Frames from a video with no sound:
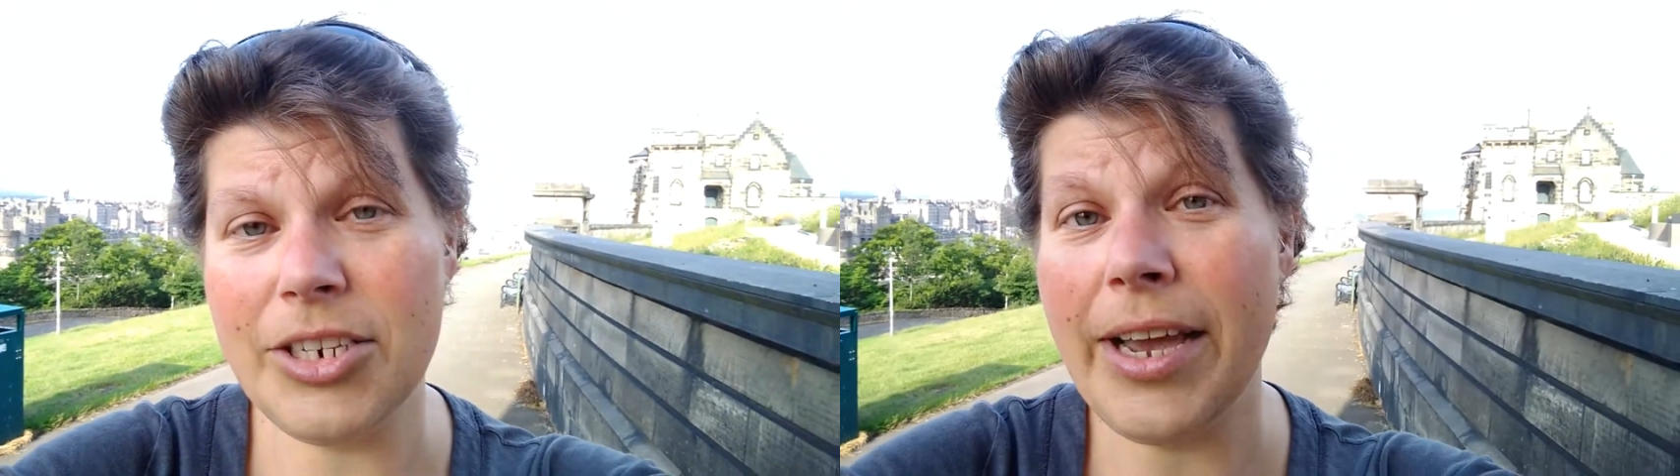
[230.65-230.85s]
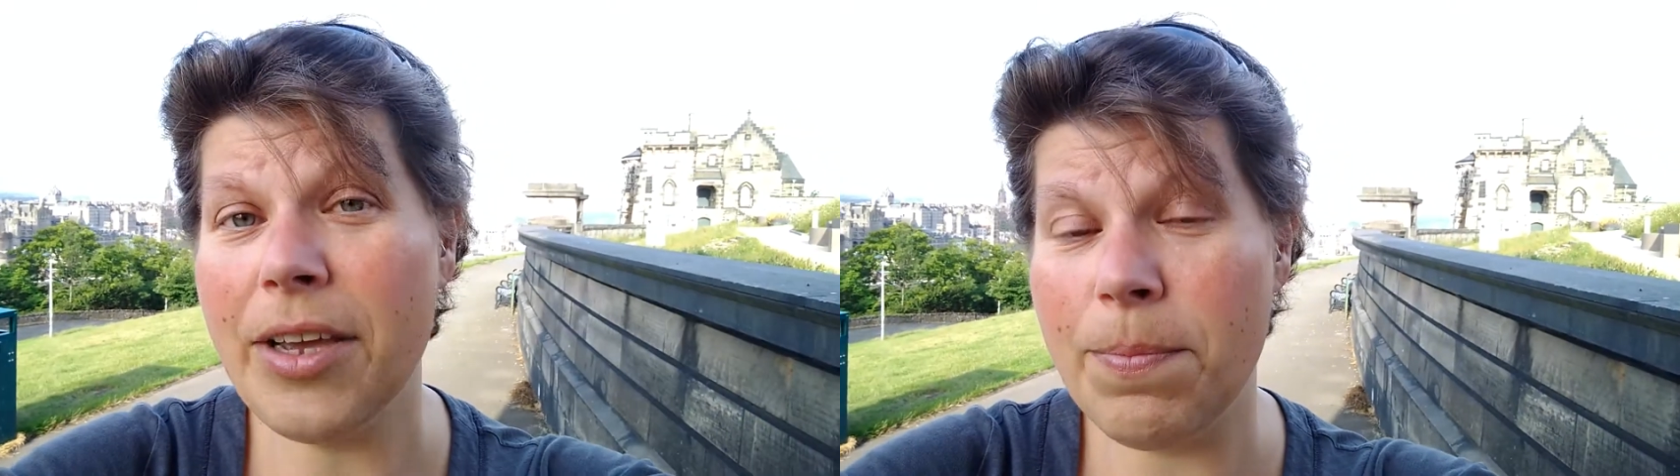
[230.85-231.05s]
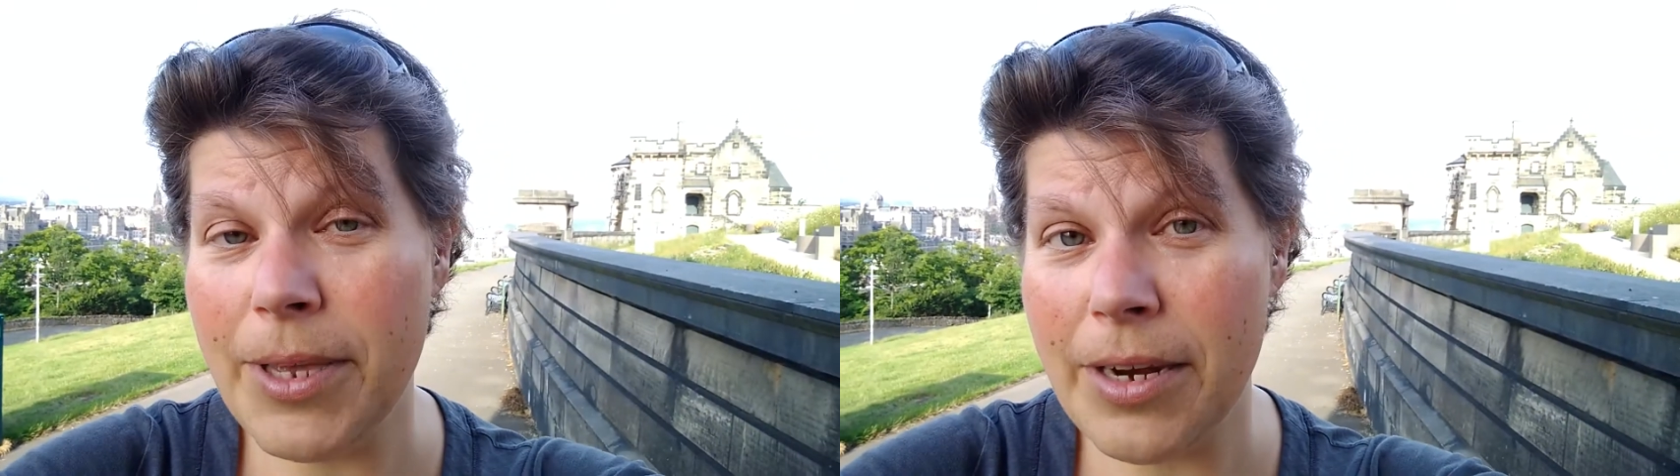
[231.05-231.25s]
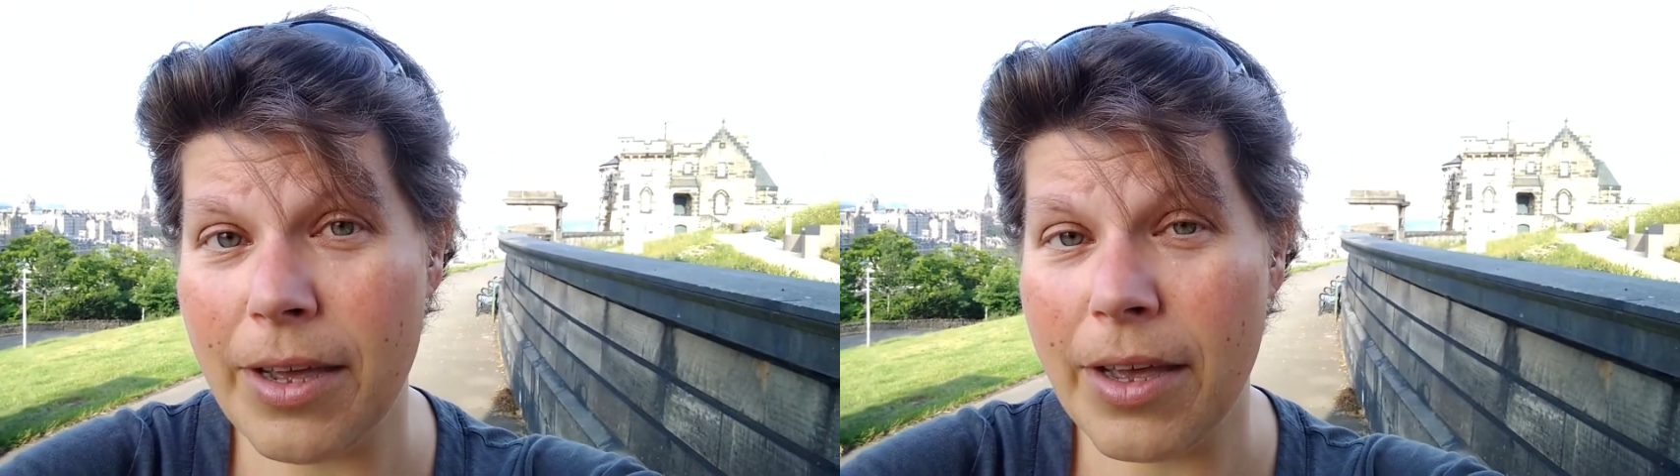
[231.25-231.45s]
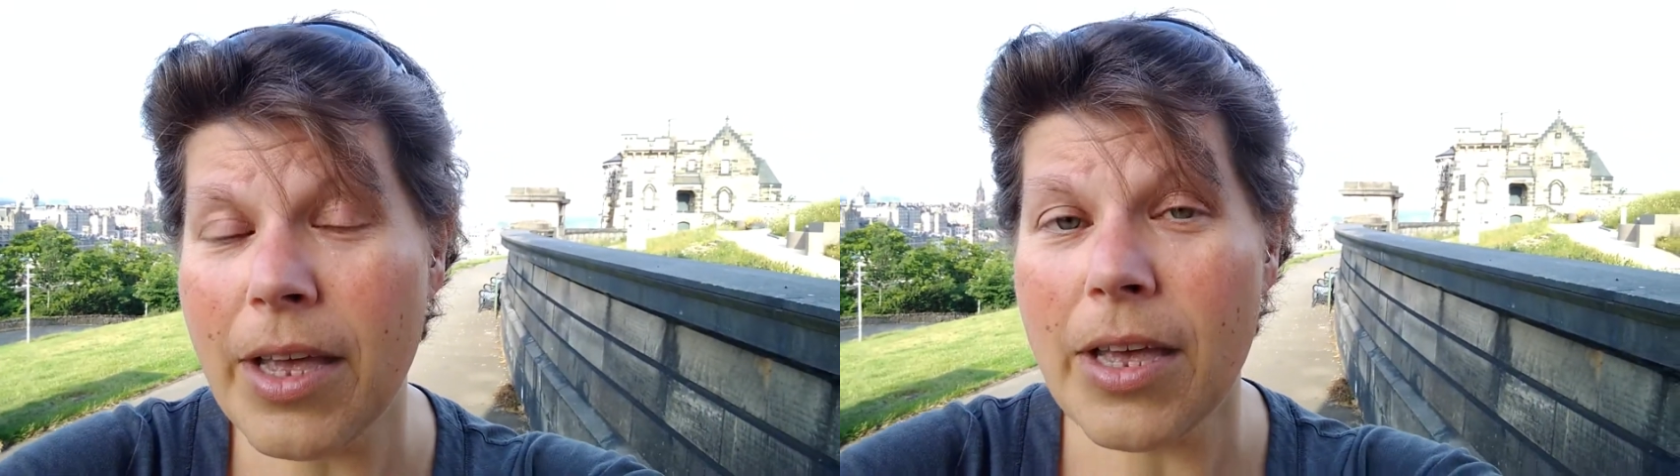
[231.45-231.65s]

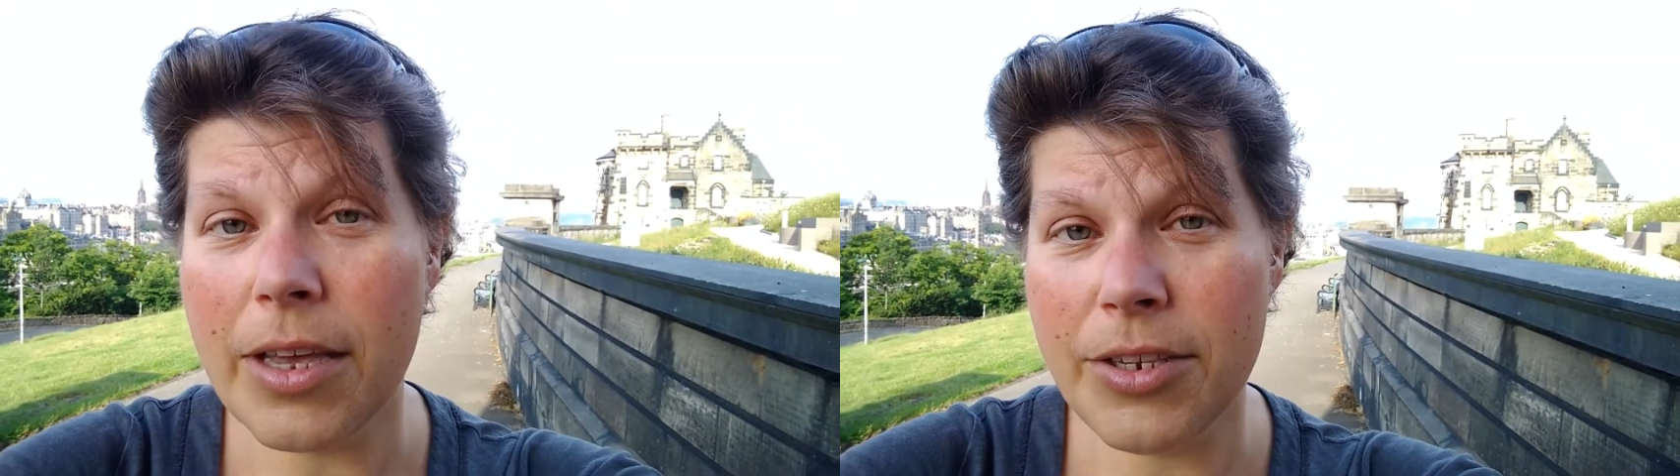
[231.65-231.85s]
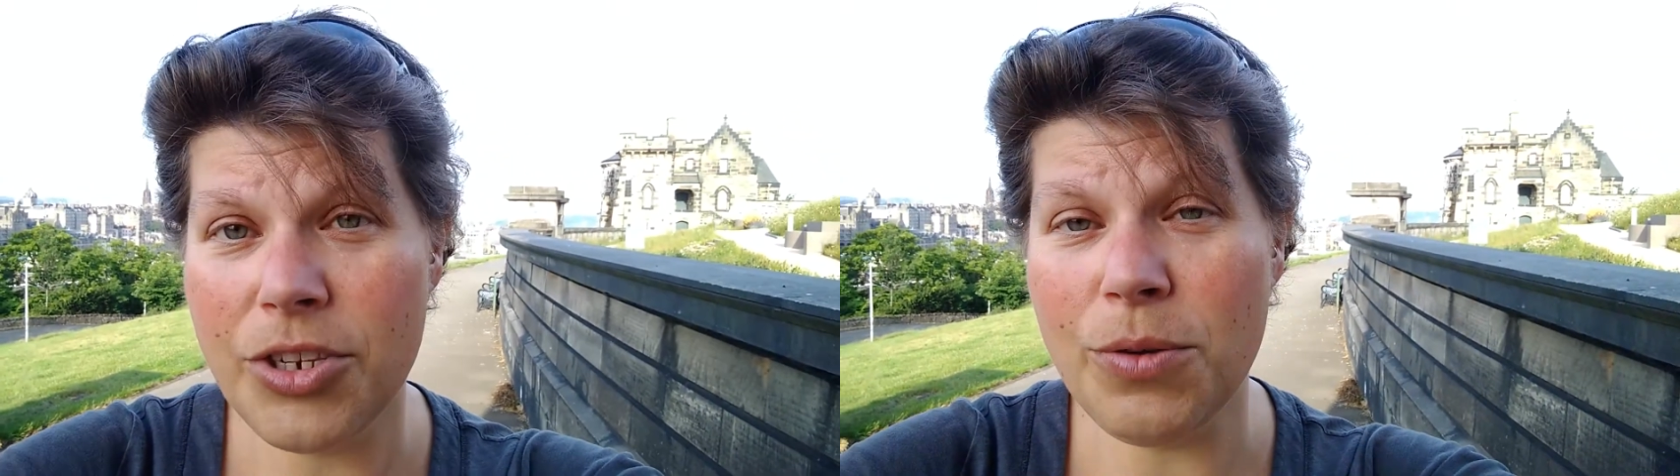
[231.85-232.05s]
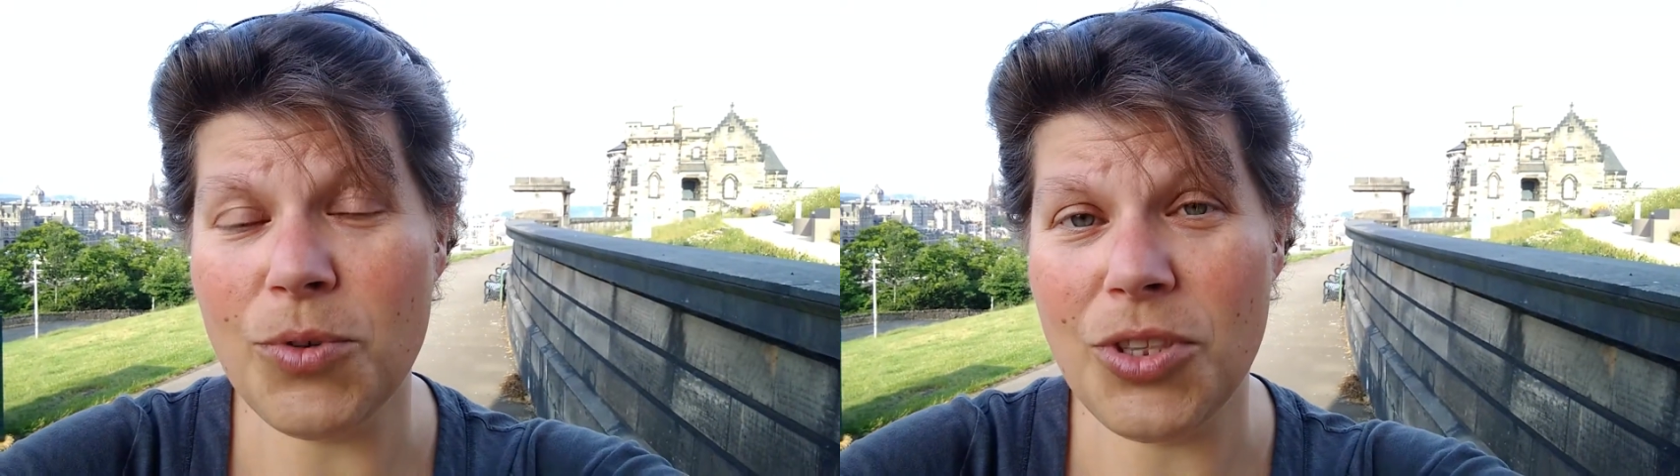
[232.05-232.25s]
Jacobina assumed